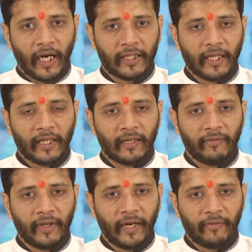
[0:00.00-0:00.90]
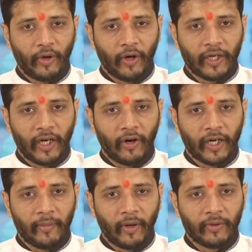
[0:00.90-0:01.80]
I think we have talked a
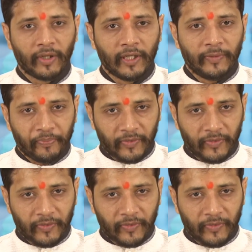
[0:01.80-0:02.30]
lot about